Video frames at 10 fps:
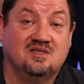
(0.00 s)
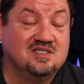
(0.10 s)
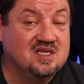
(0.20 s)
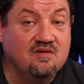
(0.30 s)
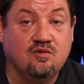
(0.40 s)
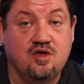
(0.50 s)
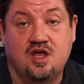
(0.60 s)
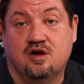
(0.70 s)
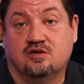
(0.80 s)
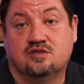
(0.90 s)
several
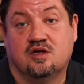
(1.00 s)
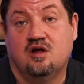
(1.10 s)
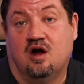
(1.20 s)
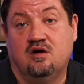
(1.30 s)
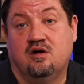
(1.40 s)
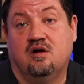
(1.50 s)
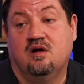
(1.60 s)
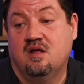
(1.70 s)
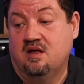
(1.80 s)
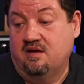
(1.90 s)
years, Gartner,
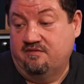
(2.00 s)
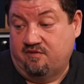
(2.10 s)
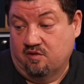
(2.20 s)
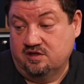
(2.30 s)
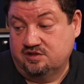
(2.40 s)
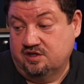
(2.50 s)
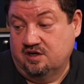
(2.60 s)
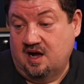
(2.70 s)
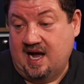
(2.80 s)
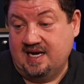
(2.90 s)

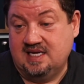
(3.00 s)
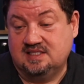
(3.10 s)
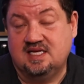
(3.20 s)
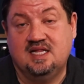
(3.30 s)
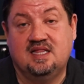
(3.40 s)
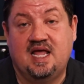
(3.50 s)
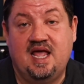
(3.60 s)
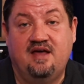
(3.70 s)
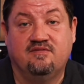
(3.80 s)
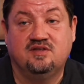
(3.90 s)
Forrester, IDC, they
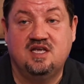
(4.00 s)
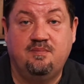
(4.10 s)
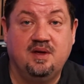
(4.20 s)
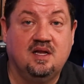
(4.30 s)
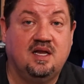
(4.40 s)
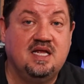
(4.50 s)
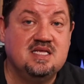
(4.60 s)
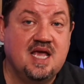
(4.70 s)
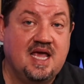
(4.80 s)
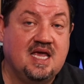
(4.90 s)
have typically
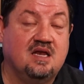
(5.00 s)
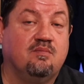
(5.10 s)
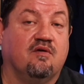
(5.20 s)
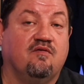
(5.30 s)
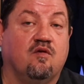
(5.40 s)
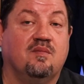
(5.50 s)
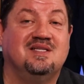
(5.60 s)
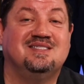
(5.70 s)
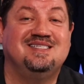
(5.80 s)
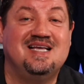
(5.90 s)
taken
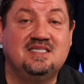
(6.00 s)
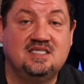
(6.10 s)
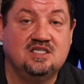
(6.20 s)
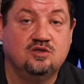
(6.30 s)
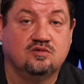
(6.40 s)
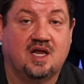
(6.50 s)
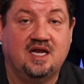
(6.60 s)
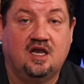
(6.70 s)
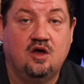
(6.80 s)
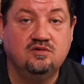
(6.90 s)
performance testing tools like
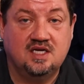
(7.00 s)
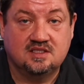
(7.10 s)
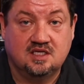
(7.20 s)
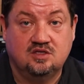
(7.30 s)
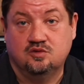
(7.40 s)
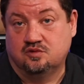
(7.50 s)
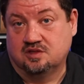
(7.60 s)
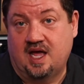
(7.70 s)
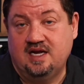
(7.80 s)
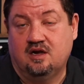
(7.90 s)
load testing tools
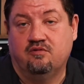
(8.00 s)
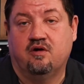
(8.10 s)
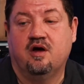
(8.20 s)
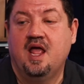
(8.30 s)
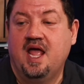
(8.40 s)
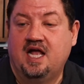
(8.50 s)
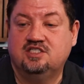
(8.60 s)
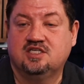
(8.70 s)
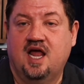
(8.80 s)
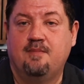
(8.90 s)
like LoadRunner and
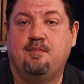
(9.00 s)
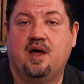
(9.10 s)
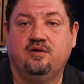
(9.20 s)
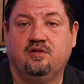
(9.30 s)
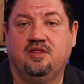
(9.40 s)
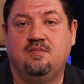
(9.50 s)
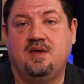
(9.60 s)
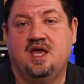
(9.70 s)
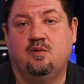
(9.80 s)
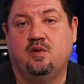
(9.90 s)
just kind of bundled them
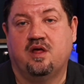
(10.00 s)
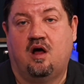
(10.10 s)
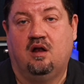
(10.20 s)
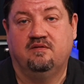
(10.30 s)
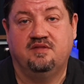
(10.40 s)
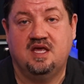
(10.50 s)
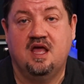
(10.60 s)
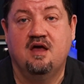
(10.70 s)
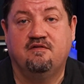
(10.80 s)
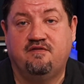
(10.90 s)
in with all of the
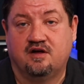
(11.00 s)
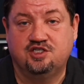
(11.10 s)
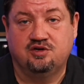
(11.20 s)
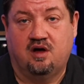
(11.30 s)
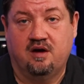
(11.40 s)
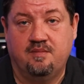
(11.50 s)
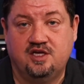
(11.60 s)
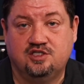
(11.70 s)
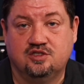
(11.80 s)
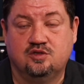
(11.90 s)
functional
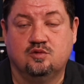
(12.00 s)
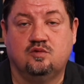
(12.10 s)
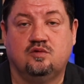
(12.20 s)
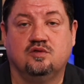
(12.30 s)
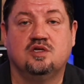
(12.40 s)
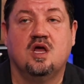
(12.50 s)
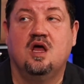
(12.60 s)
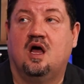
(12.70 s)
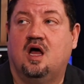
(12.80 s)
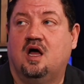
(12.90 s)
automation tools,
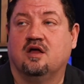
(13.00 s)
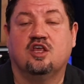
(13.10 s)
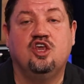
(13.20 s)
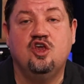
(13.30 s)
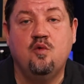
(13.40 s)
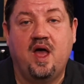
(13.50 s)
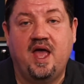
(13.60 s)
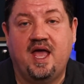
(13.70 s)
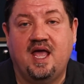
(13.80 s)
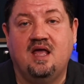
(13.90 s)

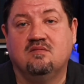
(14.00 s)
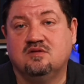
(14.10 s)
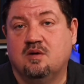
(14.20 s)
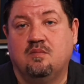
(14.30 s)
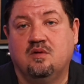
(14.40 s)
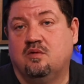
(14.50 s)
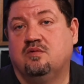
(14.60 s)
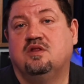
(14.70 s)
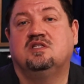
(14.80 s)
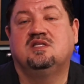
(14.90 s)
QA,
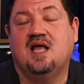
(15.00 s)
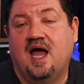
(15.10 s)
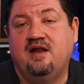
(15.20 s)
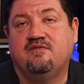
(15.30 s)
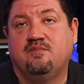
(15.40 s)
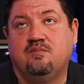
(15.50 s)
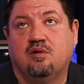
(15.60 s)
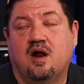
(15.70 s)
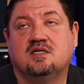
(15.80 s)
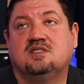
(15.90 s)
the kind of
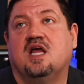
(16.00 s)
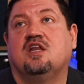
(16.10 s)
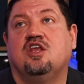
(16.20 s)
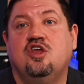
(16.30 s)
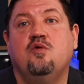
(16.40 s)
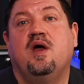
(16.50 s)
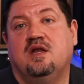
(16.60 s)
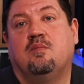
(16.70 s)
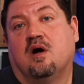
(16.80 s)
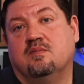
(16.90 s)
products that QA
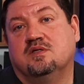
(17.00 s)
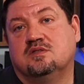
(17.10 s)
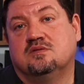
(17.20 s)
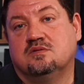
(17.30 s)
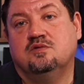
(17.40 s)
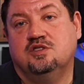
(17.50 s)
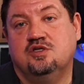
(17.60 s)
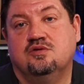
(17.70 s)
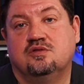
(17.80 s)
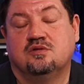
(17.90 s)
departments would
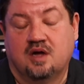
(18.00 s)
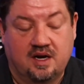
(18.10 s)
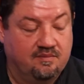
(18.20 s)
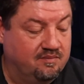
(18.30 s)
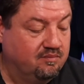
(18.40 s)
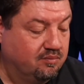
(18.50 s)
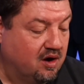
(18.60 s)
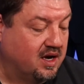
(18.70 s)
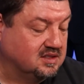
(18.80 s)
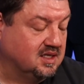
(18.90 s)
use, kind of
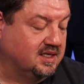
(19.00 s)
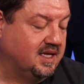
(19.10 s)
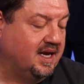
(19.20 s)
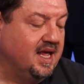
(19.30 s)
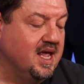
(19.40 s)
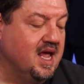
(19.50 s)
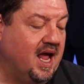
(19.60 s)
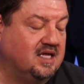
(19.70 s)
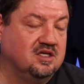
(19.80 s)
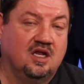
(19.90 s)
products like that.
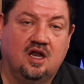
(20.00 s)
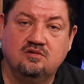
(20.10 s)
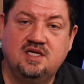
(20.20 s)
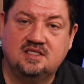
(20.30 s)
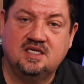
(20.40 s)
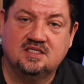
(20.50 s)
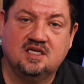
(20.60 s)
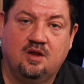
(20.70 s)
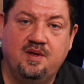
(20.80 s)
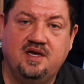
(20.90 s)
And load testing is a
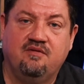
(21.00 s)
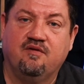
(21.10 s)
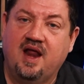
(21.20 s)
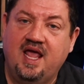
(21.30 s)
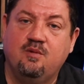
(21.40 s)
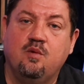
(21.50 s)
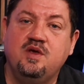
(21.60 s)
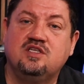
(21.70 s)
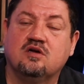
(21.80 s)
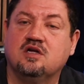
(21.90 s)
little bit different. And when
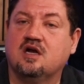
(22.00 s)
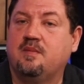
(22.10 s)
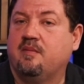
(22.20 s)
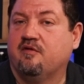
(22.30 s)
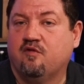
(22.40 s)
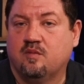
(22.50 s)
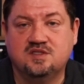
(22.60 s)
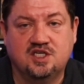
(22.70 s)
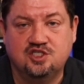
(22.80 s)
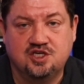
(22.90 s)
we start talking about
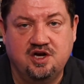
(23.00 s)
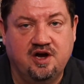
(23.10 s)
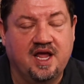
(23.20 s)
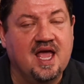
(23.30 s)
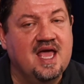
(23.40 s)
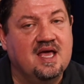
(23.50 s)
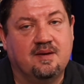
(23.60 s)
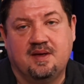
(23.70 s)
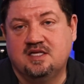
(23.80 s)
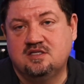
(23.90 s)
performance engineering,
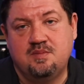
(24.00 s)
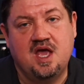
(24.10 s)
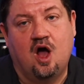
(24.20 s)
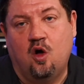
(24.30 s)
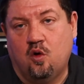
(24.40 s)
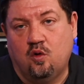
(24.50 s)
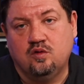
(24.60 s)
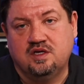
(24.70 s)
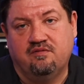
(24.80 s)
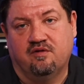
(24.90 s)
it begins to be a whole
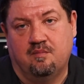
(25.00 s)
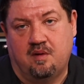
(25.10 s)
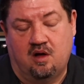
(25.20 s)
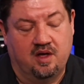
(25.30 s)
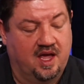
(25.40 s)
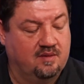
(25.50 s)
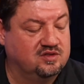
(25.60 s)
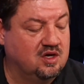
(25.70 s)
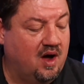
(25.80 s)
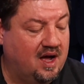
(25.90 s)
different ballgame.
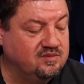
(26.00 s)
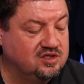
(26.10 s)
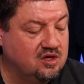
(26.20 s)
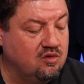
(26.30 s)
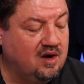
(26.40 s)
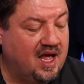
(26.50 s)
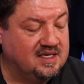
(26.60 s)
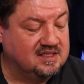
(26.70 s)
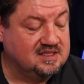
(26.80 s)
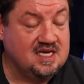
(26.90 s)
So I'm so glad
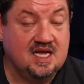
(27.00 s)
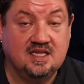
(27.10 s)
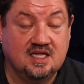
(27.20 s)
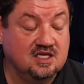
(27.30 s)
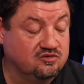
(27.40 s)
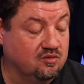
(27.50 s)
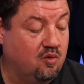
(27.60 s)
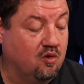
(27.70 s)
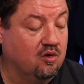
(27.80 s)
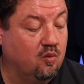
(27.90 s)
to see that this
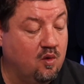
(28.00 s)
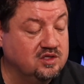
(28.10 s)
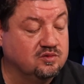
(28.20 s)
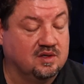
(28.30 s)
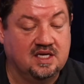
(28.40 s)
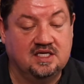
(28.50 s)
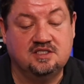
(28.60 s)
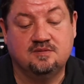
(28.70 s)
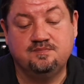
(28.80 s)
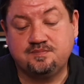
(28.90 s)
report was
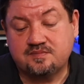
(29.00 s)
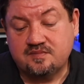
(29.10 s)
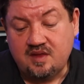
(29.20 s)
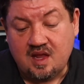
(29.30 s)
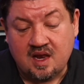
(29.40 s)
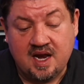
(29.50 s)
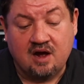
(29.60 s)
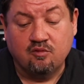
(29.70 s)
released. Now,